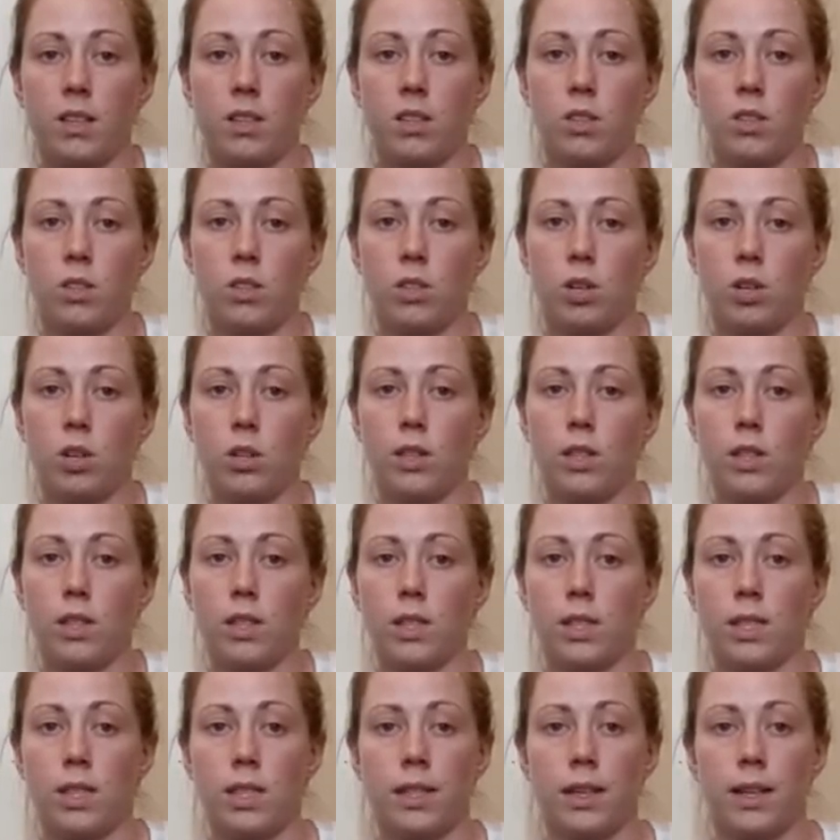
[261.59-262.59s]
is not
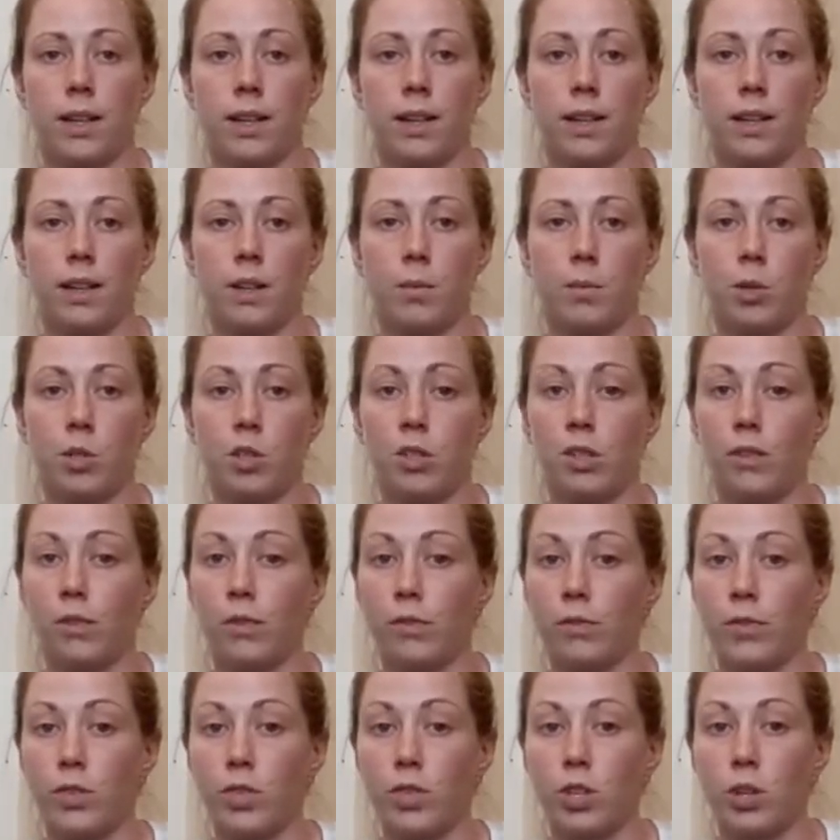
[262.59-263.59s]
necessarily the most
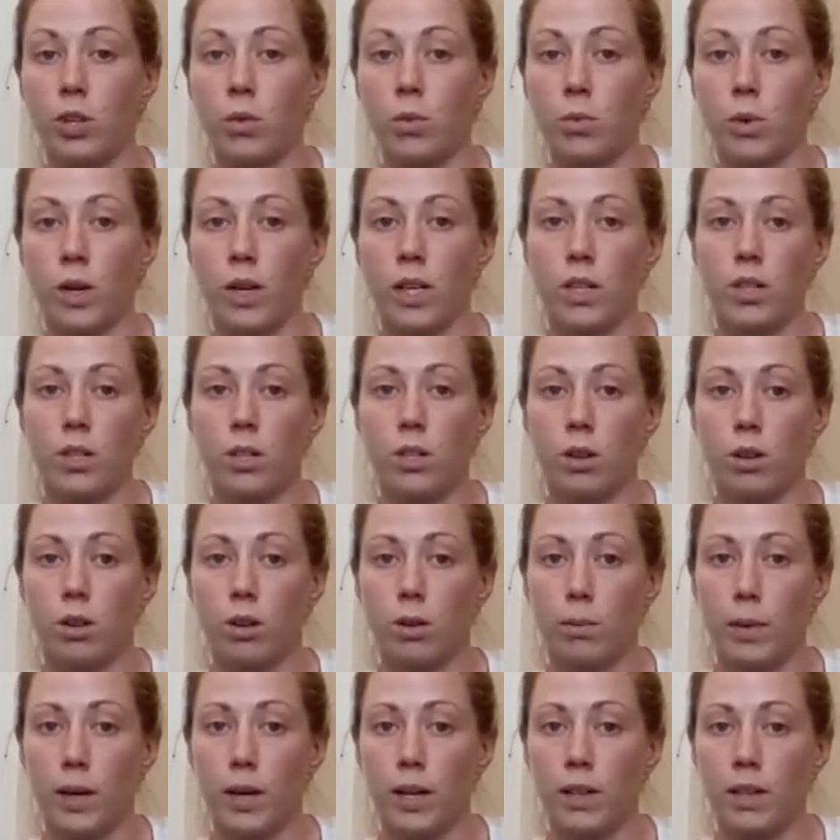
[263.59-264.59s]
efficient way to go
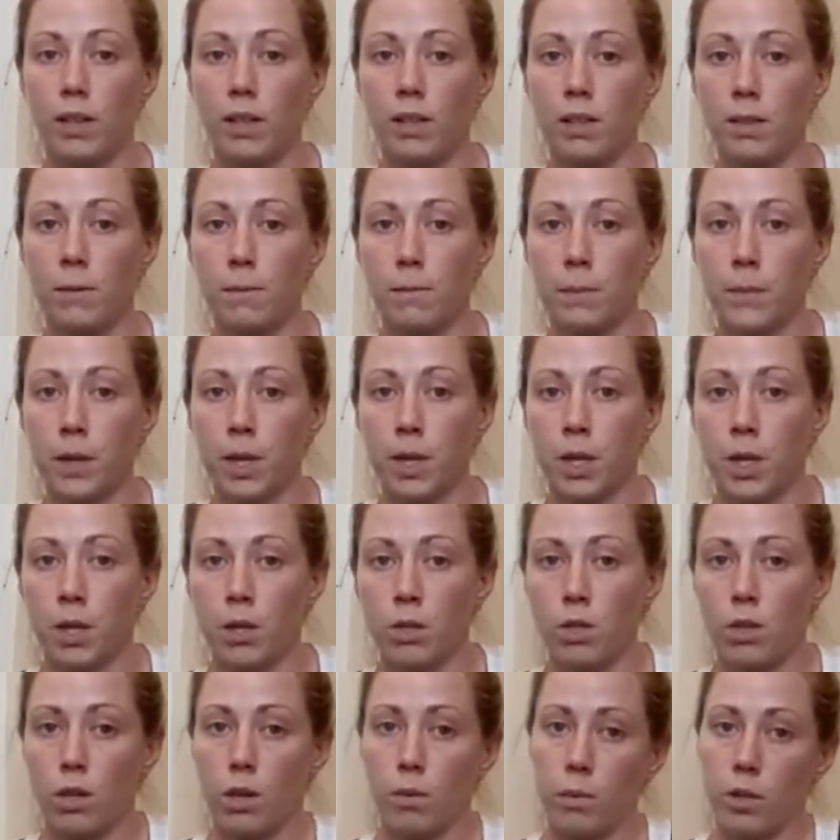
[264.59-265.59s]
about it.
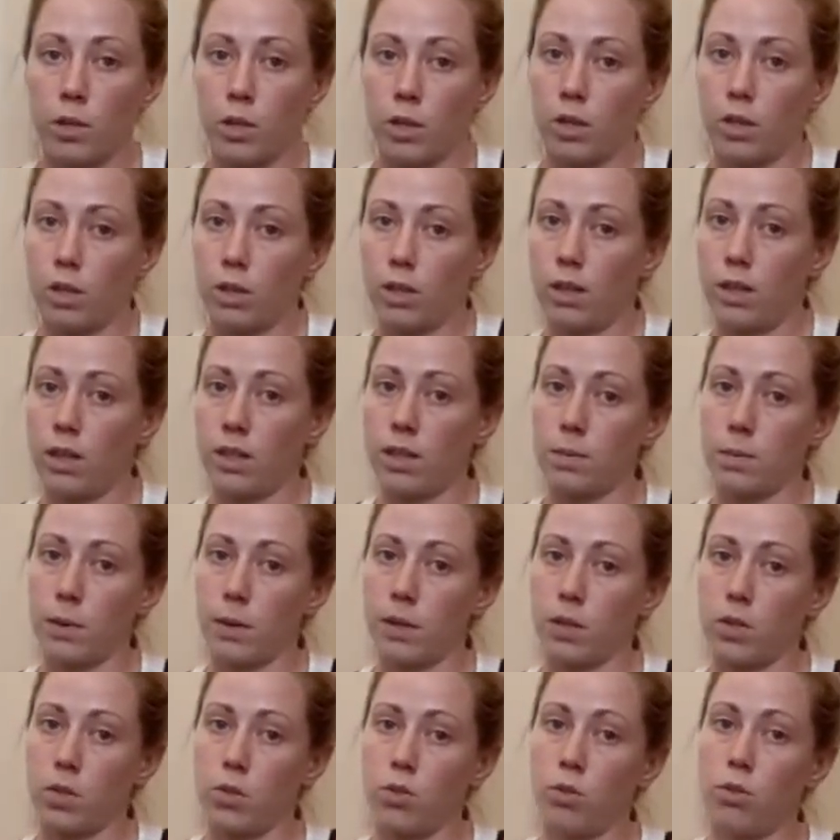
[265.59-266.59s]
So I'm going to
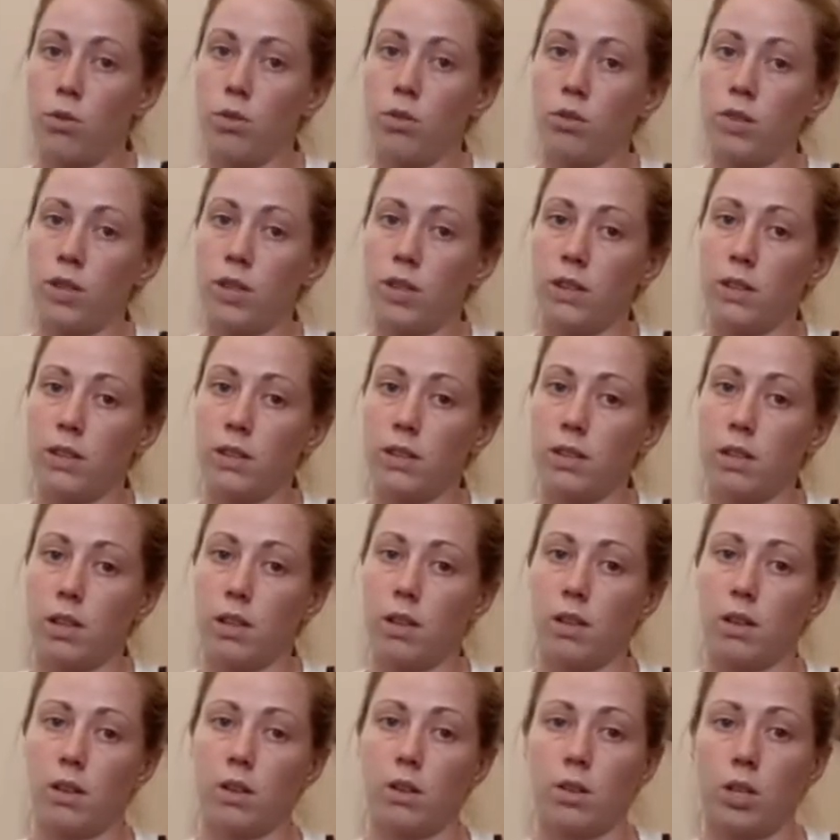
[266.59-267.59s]
explain two things
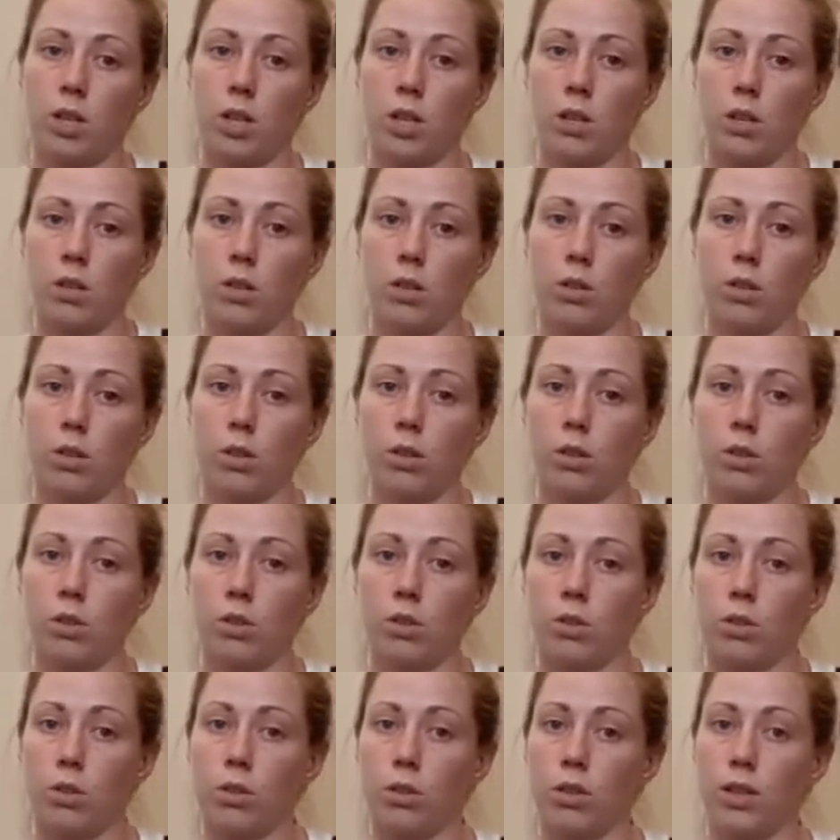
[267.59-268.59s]
that you can do
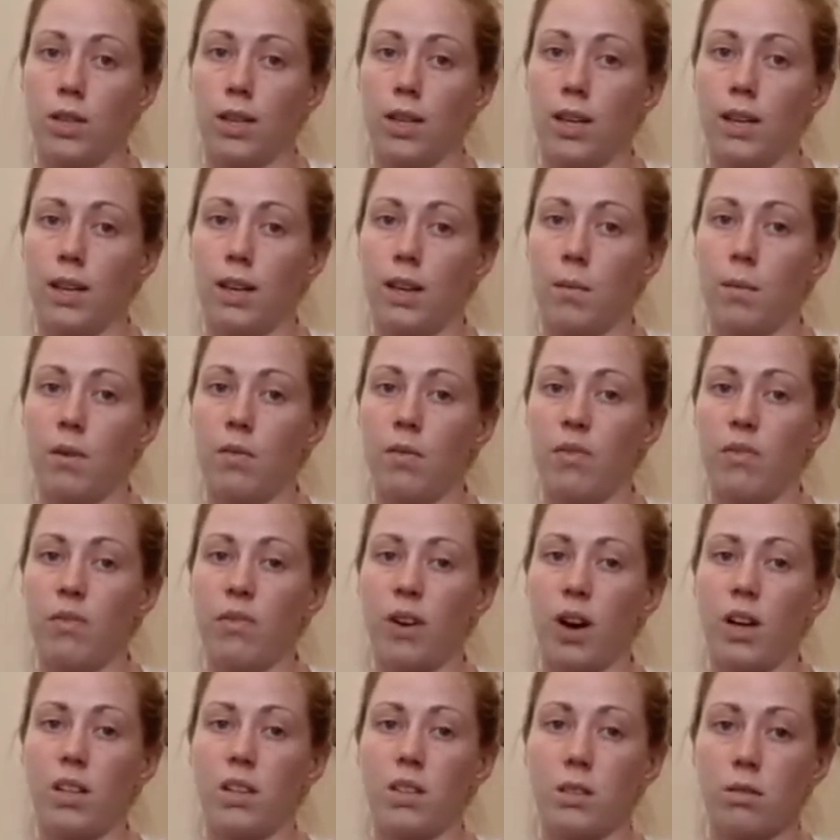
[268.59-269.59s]
to get a bit
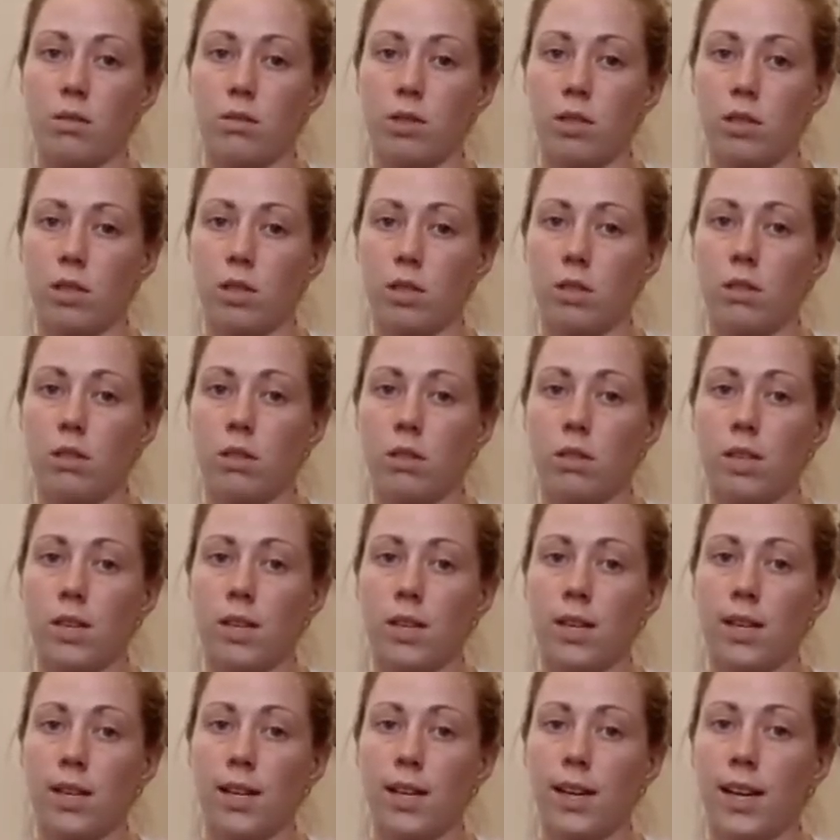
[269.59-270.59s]
faster results
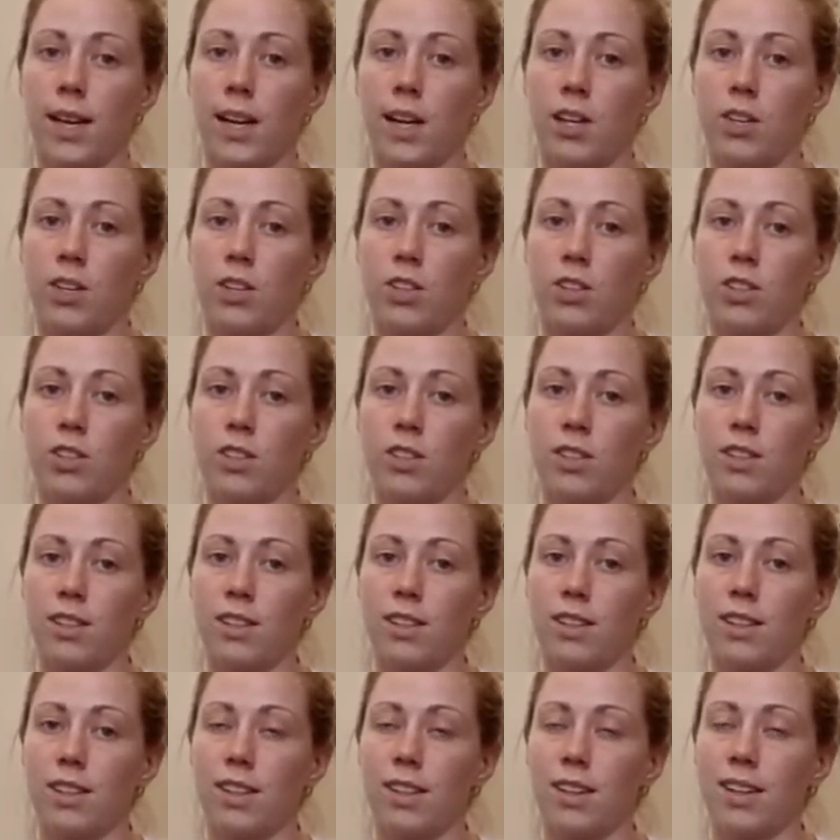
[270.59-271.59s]
and just
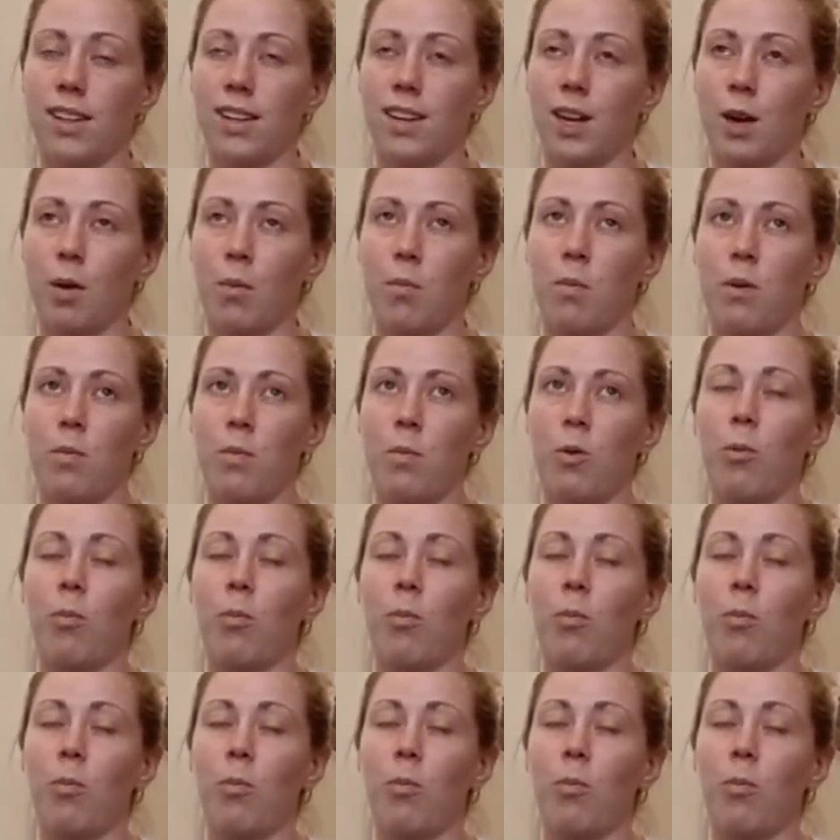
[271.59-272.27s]
get a bit